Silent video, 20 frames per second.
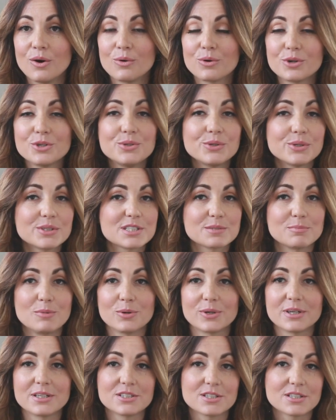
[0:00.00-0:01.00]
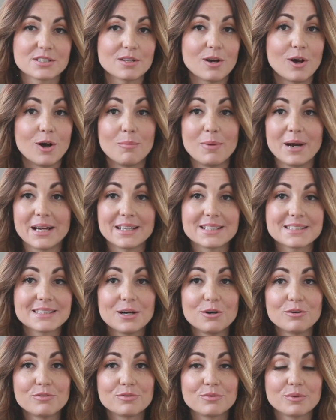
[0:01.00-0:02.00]
Or you could smoke it just all by
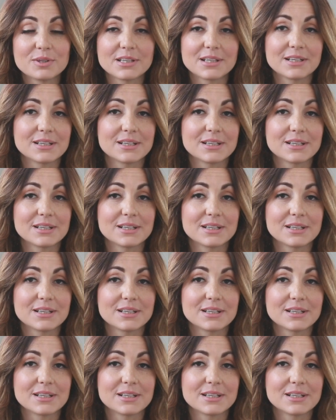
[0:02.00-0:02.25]
itself with